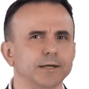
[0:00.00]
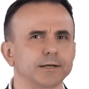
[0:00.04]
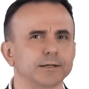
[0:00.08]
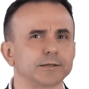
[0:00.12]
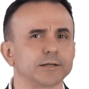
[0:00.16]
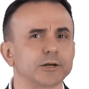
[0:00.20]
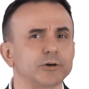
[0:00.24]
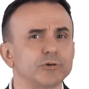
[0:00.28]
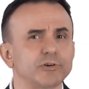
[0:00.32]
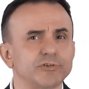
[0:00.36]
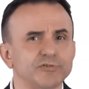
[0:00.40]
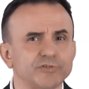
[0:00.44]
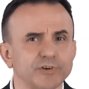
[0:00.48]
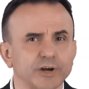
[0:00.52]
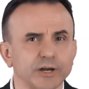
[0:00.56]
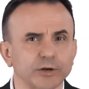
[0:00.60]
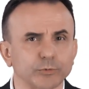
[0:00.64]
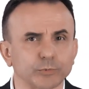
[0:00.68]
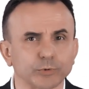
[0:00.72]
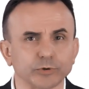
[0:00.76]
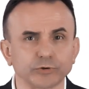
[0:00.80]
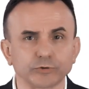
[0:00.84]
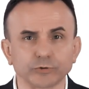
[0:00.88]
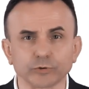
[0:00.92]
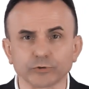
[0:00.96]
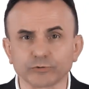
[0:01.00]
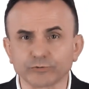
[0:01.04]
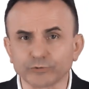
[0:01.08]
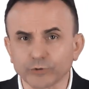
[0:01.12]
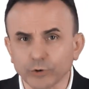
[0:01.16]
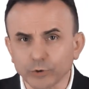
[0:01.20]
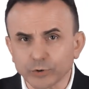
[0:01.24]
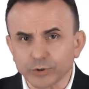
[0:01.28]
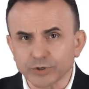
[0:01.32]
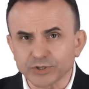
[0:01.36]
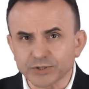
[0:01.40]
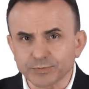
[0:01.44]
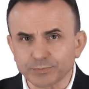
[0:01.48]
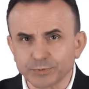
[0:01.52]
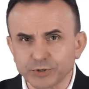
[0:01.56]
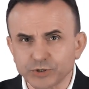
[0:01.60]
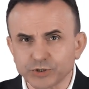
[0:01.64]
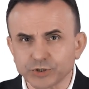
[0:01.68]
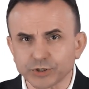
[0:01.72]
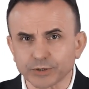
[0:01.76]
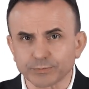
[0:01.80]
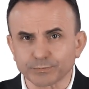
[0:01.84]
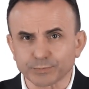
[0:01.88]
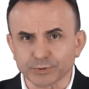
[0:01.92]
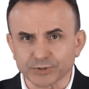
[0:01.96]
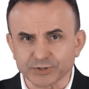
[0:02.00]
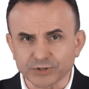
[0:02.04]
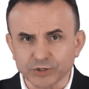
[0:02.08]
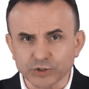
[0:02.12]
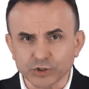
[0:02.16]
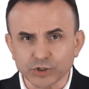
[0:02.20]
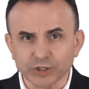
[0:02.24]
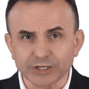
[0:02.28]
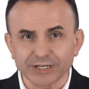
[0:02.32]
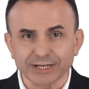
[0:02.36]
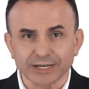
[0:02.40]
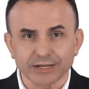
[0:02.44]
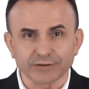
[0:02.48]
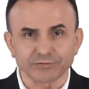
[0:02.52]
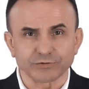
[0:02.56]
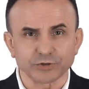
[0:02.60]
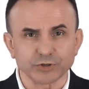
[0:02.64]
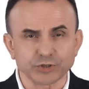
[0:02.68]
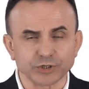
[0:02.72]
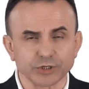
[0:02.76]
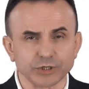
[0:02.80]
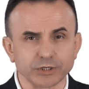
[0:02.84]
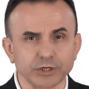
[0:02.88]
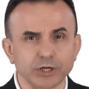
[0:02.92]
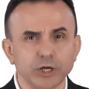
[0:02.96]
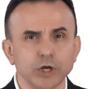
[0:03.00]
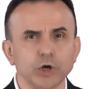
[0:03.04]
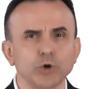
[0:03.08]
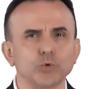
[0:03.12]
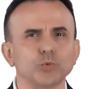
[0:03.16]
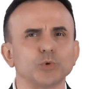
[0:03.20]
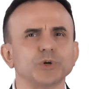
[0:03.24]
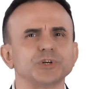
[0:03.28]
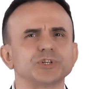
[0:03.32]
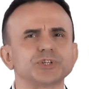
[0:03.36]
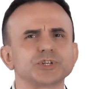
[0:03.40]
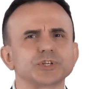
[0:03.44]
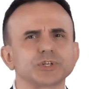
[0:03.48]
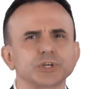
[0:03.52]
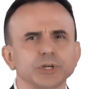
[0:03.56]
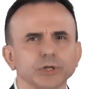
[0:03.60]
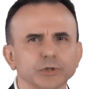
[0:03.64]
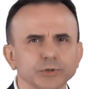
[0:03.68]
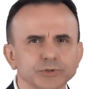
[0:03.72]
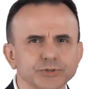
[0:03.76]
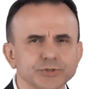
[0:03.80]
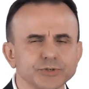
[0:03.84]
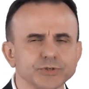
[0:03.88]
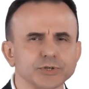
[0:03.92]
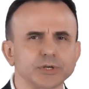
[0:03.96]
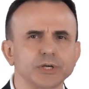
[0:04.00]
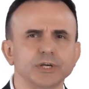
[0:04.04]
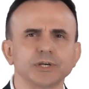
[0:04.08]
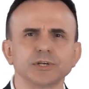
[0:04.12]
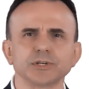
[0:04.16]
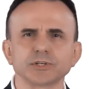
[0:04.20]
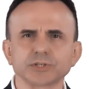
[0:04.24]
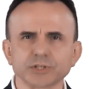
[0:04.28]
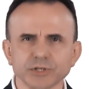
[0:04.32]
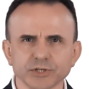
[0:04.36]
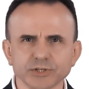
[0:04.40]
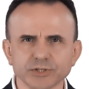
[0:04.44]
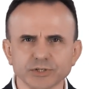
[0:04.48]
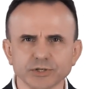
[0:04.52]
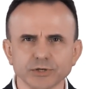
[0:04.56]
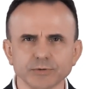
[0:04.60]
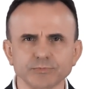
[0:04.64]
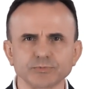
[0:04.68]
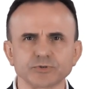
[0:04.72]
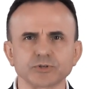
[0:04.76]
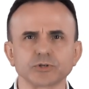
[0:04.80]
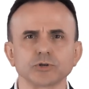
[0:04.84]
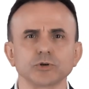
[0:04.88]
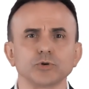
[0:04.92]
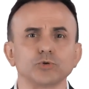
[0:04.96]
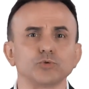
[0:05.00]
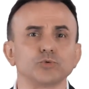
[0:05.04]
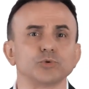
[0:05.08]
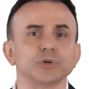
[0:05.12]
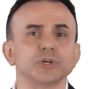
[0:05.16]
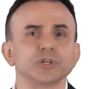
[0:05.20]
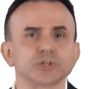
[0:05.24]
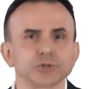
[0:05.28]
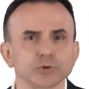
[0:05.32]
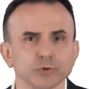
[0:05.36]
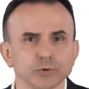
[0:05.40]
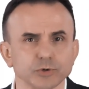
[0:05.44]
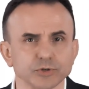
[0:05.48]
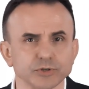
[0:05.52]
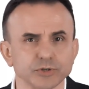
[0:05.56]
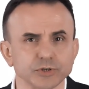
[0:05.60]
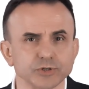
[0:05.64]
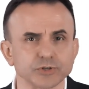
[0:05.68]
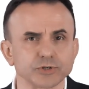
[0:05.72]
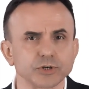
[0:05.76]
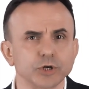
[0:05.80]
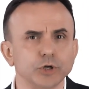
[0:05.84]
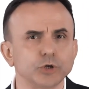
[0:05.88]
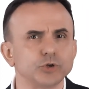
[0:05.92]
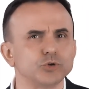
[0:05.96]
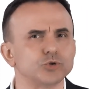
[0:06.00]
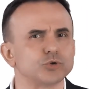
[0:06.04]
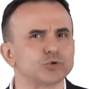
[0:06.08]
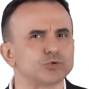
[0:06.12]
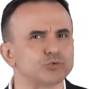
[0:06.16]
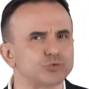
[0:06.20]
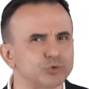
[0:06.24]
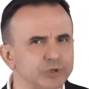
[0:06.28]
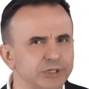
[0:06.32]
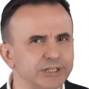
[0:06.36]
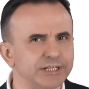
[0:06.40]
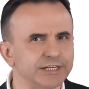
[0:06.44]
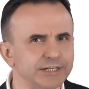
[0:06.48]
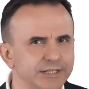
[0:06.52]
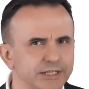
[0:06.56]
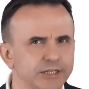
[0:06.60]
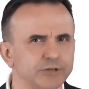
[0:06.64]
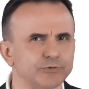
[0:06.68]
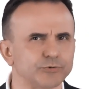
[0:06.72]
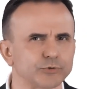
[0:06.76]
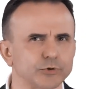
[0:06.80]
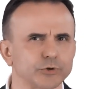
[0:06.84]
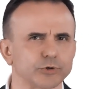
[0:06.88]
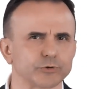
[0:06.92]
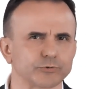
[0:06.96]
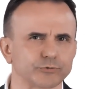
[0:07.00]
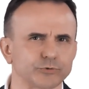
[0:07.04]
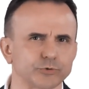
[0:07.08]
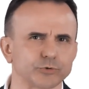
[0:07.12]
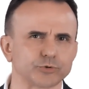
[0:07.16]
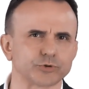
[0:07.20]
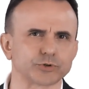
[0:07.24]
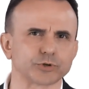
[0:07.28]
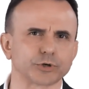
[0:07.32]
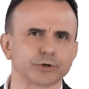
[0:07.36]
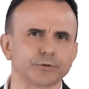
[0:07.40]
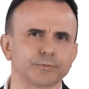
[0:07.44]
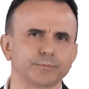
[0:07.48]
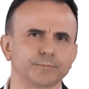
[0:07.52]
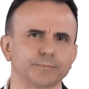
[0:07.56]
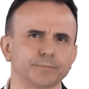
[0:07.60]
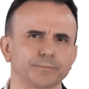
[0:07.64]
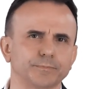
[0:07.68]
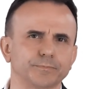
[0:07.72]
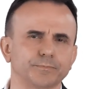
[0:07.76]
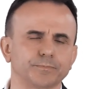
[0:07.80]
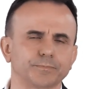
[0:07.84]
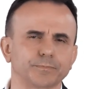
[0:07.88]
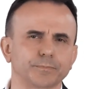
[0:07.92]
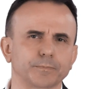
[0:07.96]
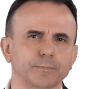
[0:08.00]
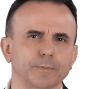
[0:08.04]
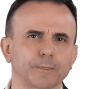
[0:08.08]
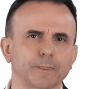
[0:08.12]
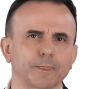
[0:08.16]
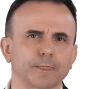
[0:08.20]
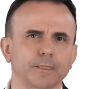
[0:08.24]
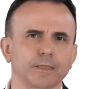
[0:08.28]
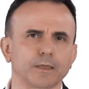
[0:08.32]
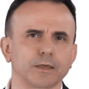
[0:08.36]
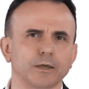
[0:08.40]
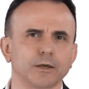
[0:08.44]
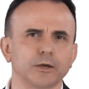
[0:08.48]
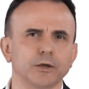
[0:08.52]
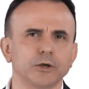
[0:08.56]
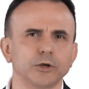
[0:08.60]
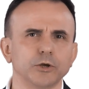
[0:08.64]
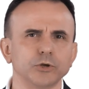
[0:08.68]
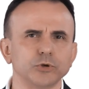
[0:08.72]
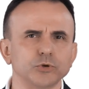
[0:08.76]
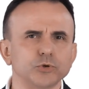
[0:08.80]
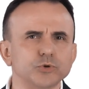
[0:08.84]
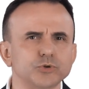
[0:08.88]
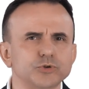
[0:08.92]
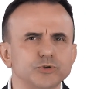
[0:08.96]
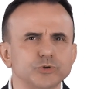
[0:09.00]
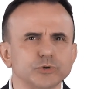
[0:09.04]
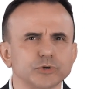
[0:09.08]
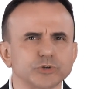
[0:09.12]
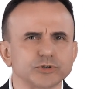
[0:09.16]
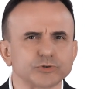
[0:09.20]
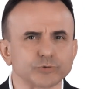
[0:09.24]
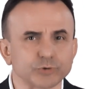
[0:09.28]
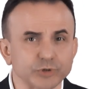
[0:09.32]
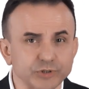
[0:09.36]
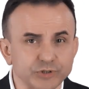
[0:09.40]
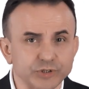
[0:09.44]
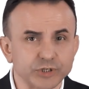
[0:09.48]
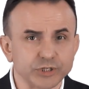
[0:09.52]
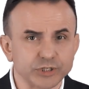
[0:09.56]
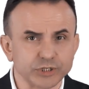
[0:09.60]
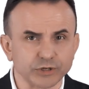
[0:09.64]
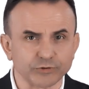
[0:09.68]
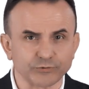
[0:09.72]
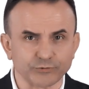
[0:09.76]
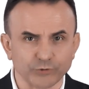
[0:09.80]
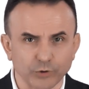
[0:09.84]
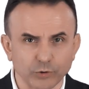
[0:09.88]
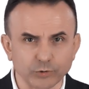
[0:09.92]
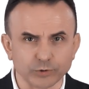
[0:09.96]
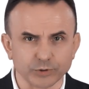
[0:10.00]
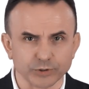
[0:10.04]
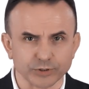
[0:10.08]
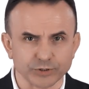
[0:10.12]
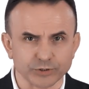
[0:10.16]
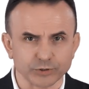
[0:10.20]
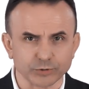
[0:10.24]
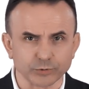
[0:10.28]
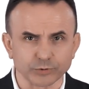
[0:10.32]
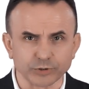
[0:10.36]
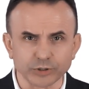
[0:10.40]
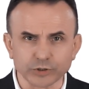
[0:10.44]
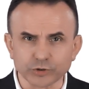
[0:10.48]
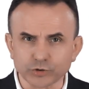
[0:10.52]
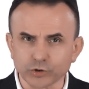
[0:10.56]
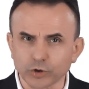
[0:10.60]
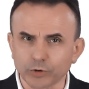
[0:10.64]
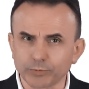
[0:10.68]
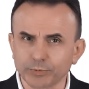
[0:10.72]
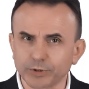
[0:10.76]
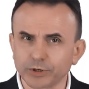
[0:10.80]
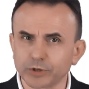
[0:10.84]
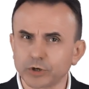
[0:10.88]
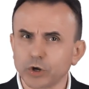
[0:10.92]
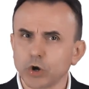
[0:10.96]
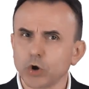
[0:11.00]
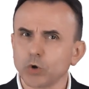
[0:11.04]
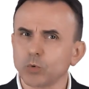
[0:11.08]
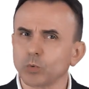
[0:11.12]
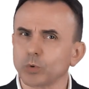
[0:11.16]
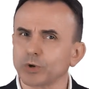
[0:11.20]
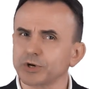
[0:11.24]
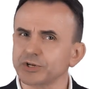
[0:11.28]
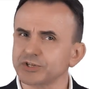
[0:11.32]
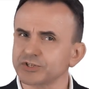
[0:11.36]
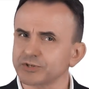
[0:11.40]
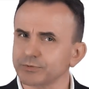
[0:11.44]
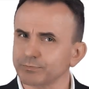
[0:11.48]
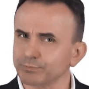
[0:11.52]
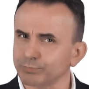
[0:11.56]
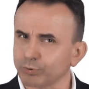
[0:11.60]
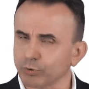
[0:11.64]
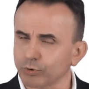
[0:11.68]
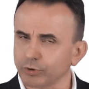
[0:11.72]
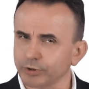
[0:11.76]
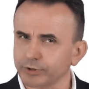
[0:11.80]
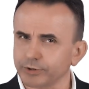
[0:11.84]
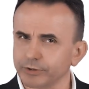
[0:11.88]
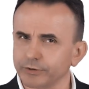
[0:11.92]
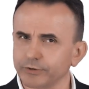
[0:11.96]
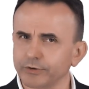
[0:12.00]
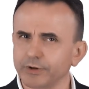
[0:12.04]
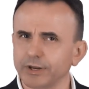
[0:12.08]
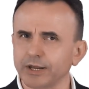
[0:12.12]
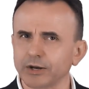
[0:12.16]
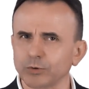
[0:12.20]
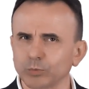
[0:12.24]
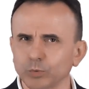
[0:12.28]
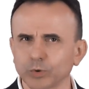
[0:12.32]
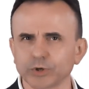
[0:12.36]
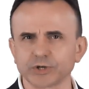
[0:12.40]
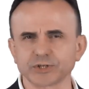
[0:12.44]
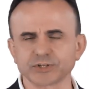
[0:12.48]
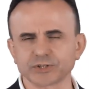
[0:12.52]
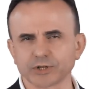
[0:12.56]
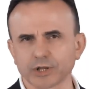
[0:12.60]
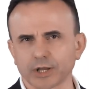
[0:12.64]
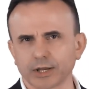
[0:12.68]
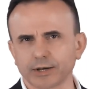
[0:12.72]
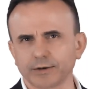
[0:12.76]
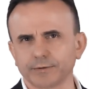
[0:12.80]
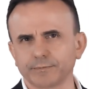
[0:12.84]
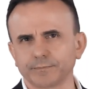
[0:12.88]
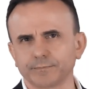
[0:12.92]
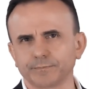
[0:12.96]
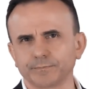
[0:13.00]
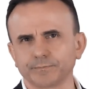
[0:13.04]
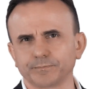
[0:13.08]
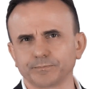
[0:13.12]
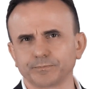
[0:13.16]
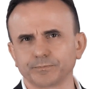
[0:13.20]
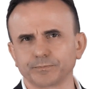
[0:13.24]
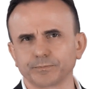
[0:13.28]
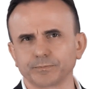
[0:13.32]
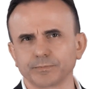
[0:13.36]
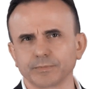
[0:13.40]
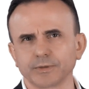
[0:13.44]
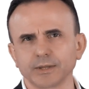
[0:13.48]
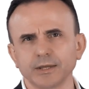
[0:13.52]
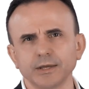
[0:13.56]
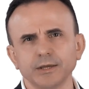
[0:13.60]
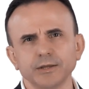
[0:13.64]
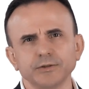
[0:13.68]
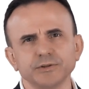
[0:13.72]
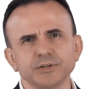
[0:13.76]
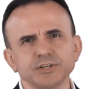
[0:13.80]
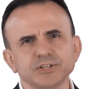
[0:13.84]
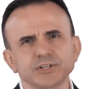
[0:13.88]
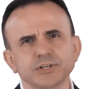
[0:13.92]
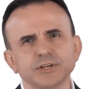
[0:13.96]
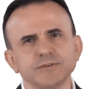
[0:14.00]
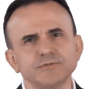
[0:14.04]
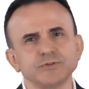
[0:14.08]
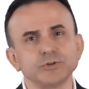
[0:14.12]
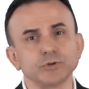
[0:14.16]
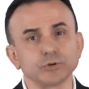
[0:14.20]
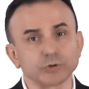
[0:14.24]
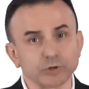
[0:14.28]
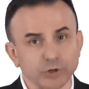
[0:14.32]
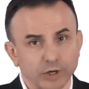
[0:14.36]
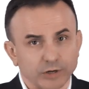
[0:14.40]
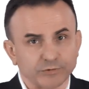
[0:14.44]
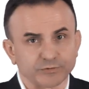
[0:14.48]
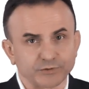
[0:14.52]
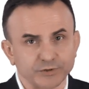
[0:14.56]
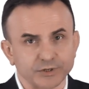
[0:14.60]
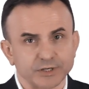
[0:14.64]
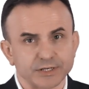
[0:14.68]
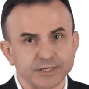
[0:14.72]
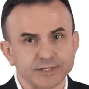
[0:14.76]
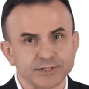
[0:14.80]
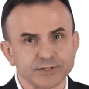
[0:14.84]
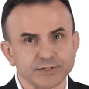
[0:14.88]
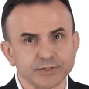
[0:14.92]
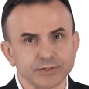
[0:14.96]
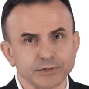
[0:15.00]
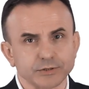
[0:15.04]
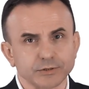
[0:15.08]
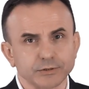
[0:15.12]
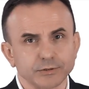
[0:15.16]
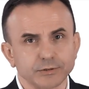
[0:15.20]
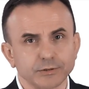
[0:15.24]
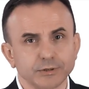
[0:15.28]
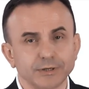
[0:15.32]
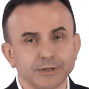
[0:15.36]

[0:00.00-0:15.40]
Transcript: Clarify with your focused mission, positioning, and vision which skills, systems, resources you really need for your future. Use your strategic focus to determine what is important and what is not. This gives you confidence